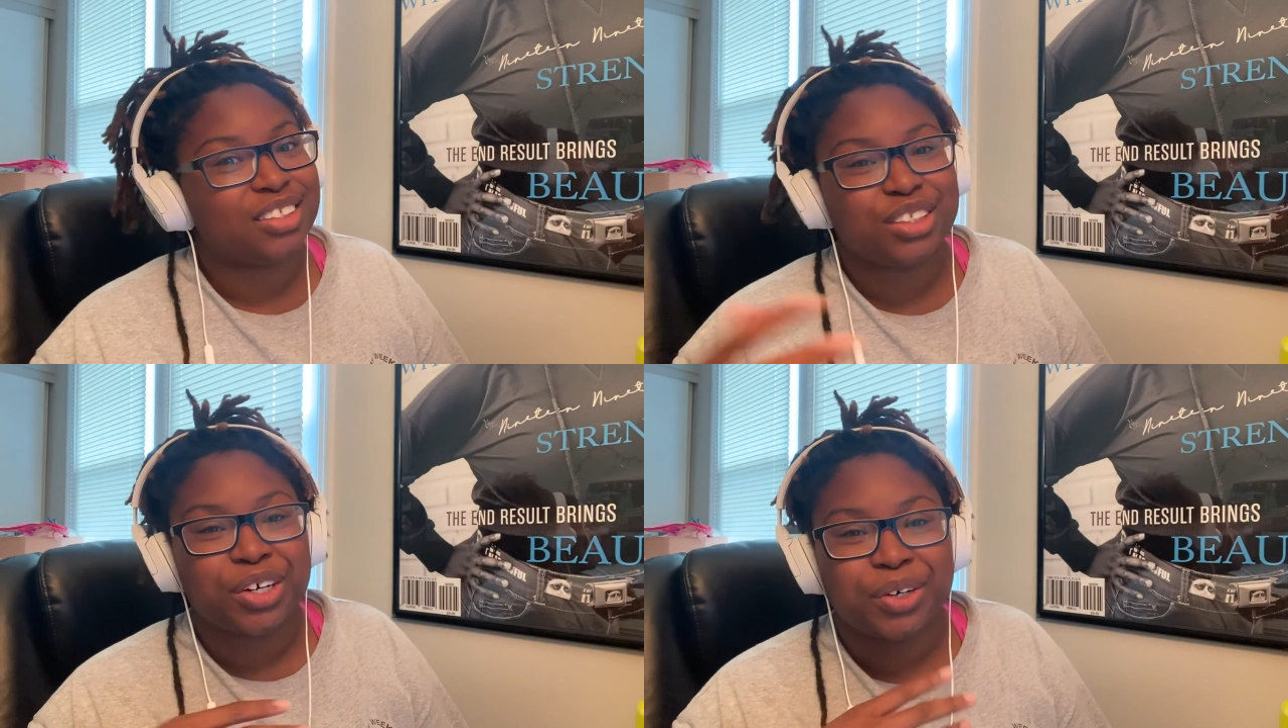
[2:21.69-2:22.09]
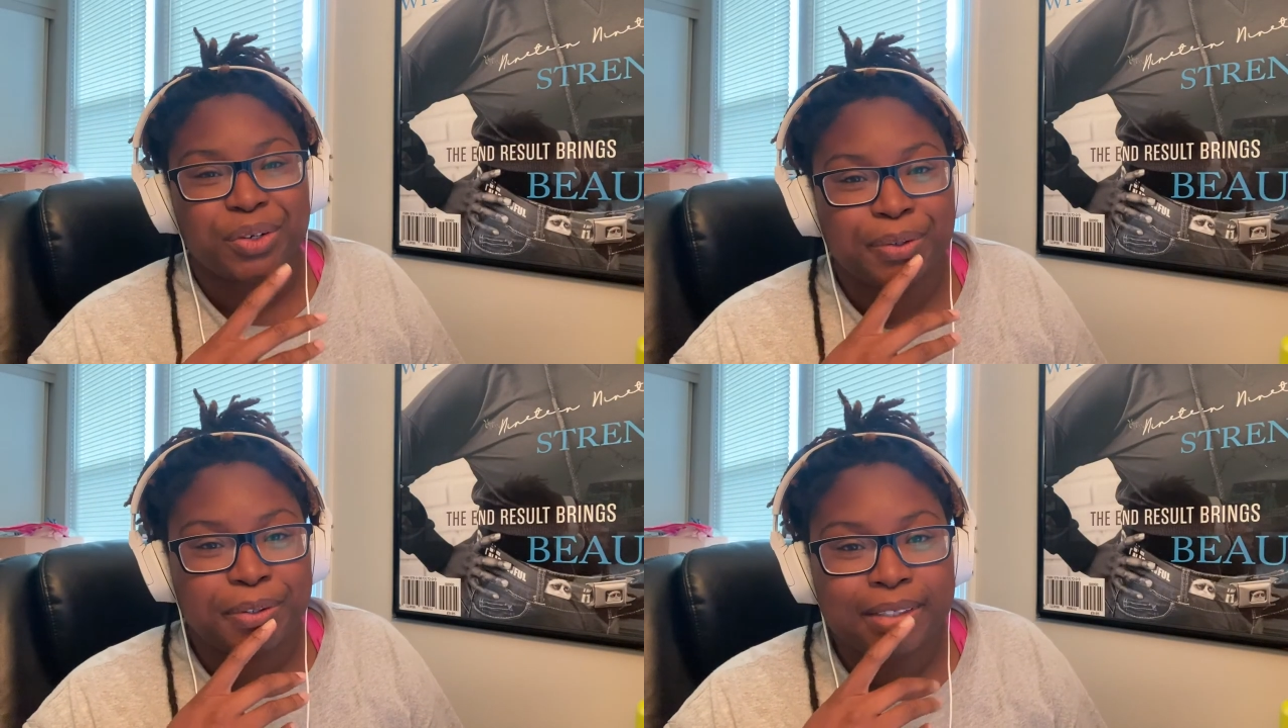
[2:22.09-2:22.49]

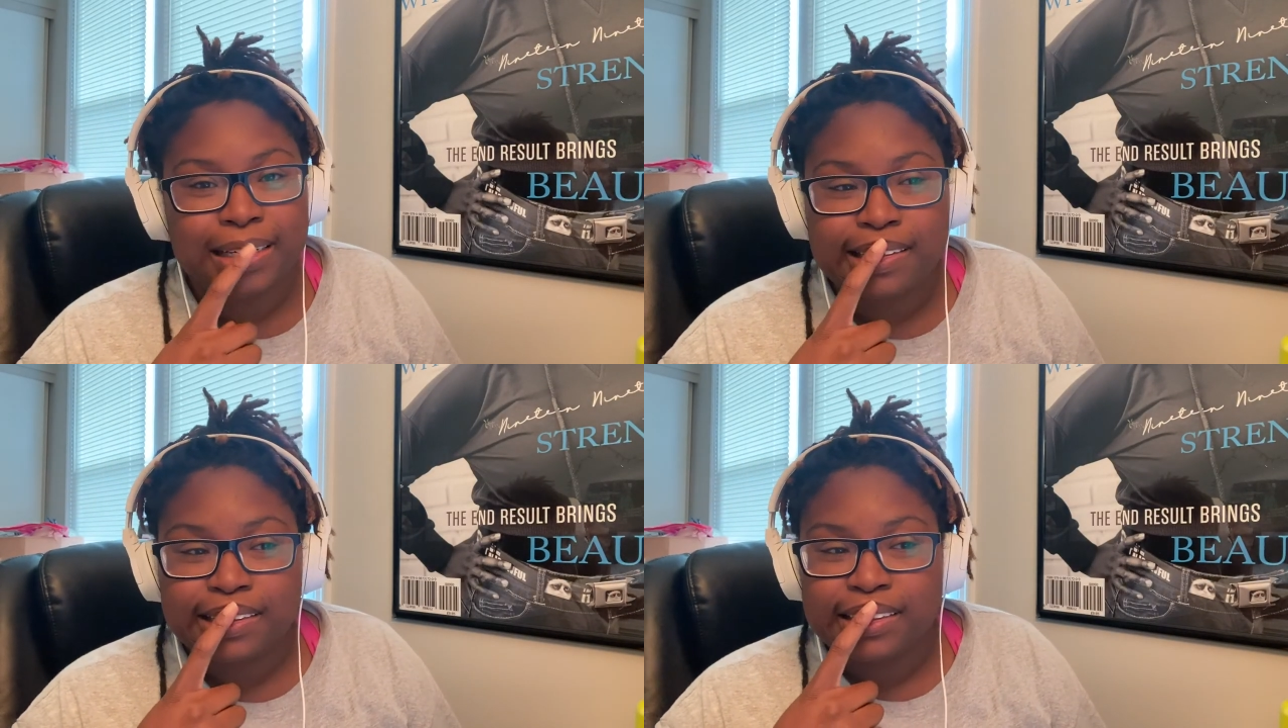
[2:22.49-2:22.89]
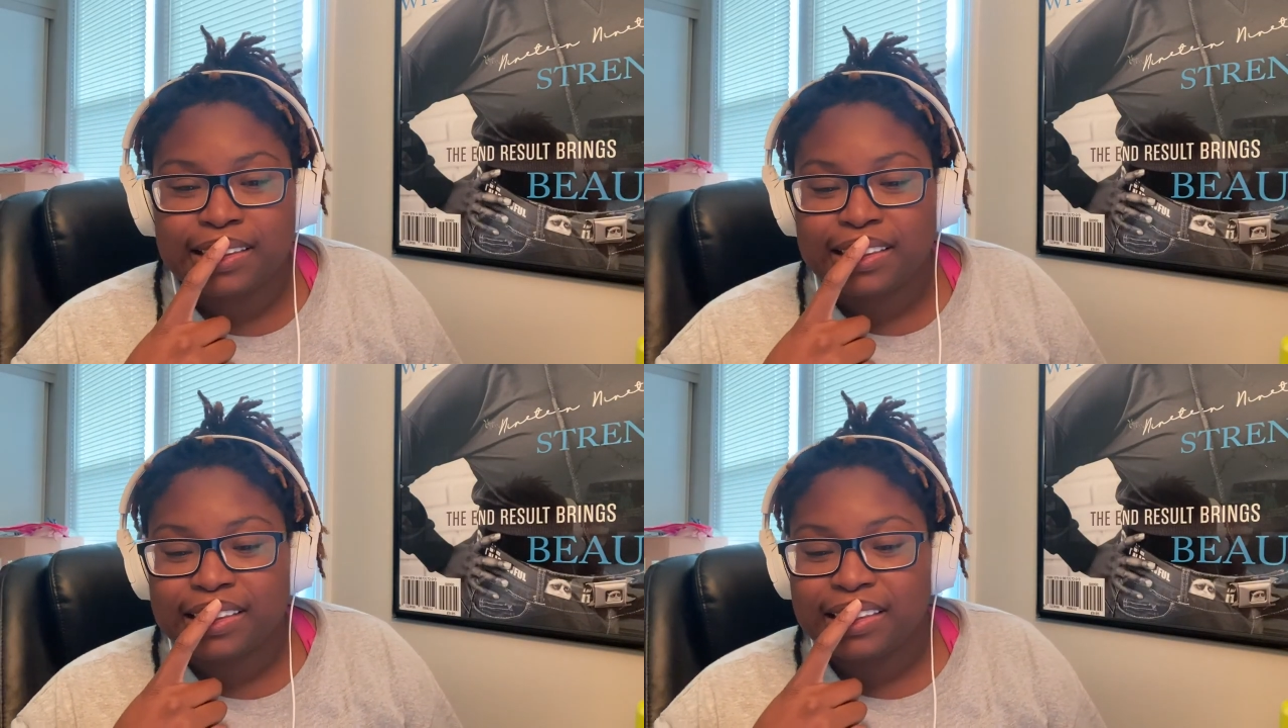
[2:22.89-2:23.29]
so
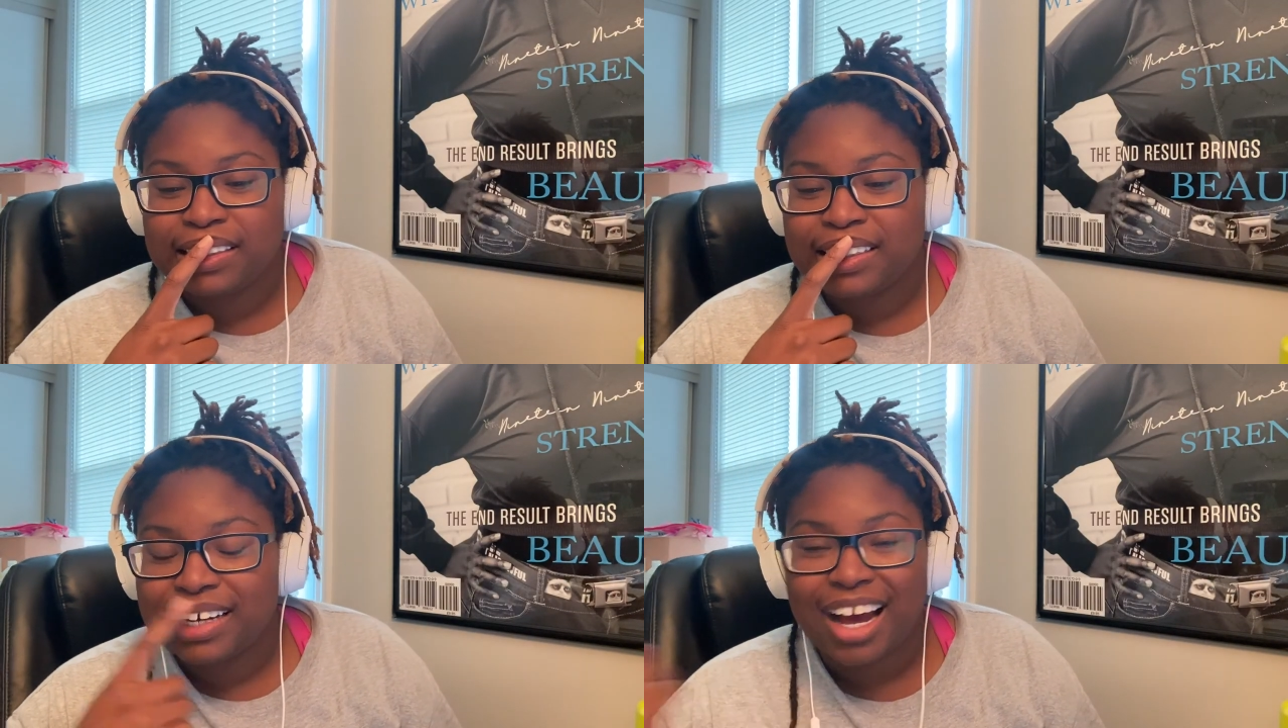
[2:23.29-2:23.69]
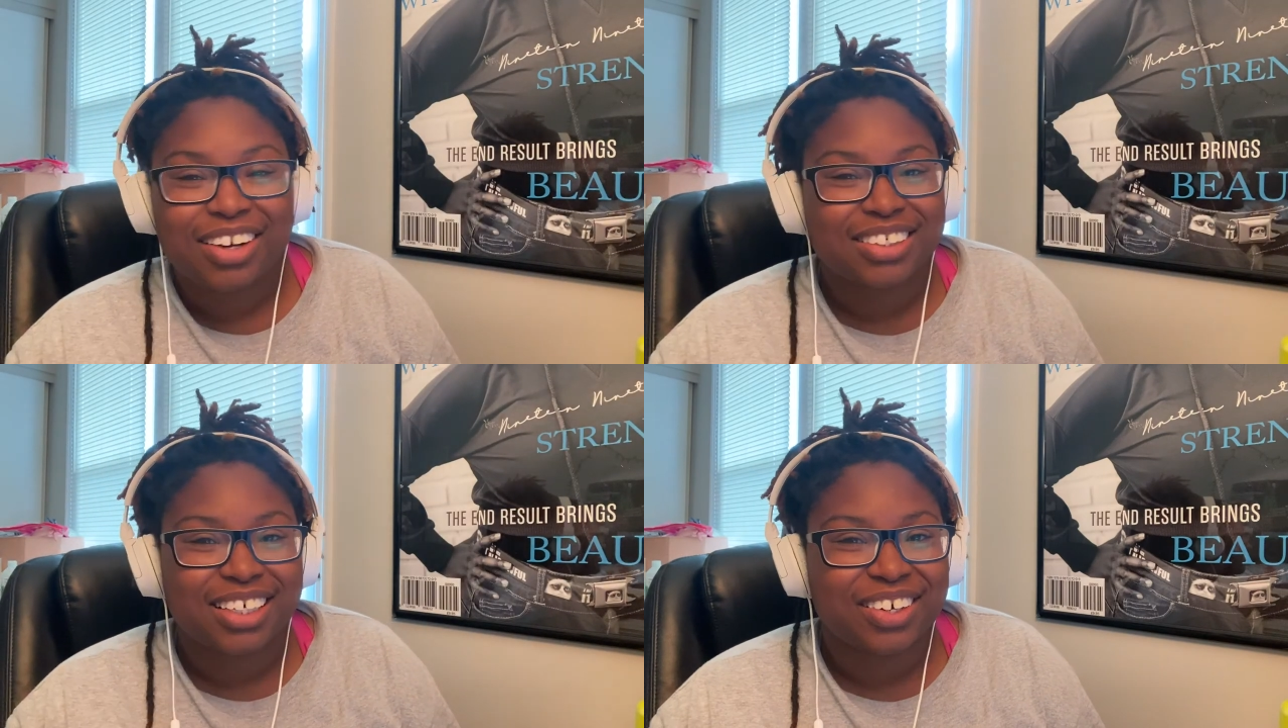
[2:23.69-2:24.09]
how
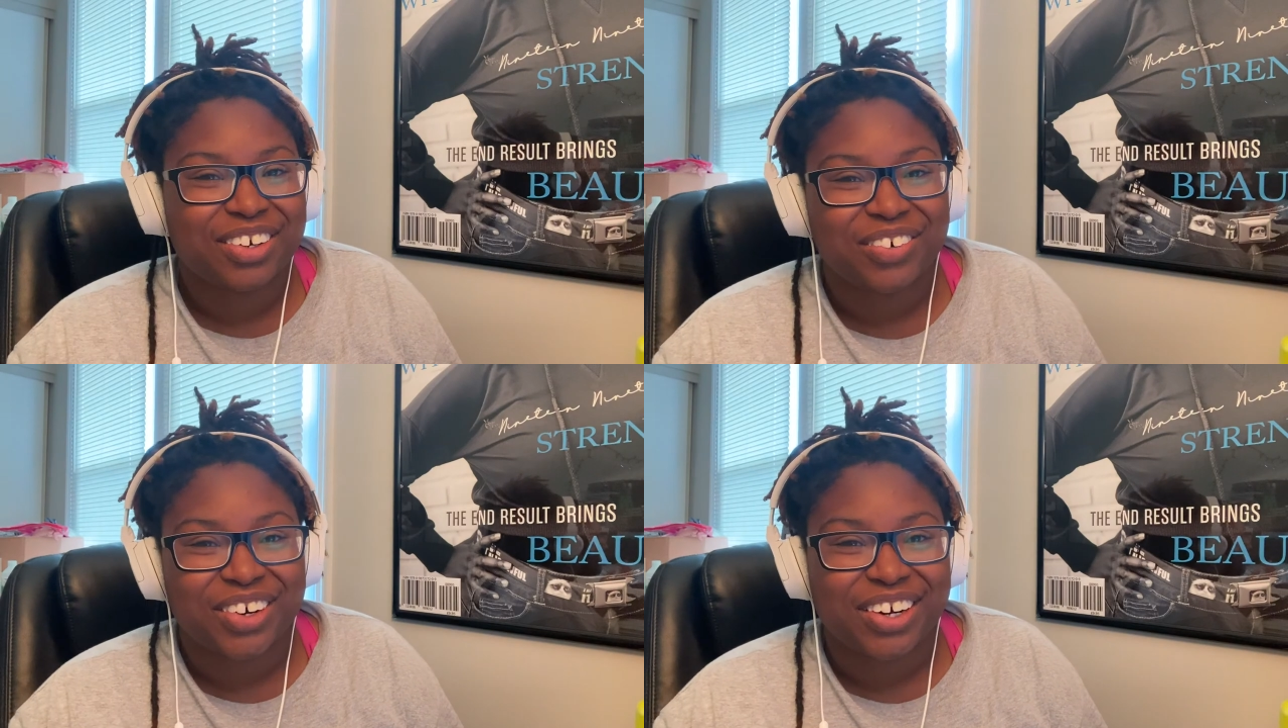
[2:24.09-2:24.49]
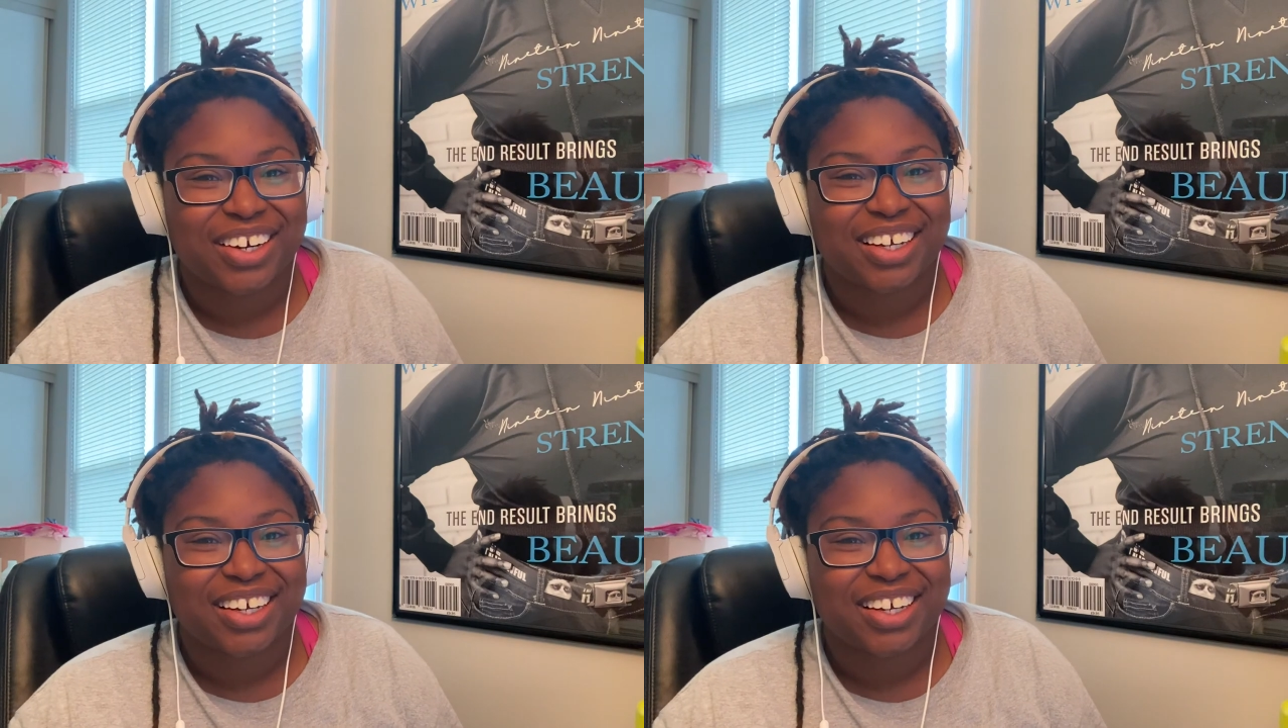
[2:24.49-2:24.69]
is that gonna work?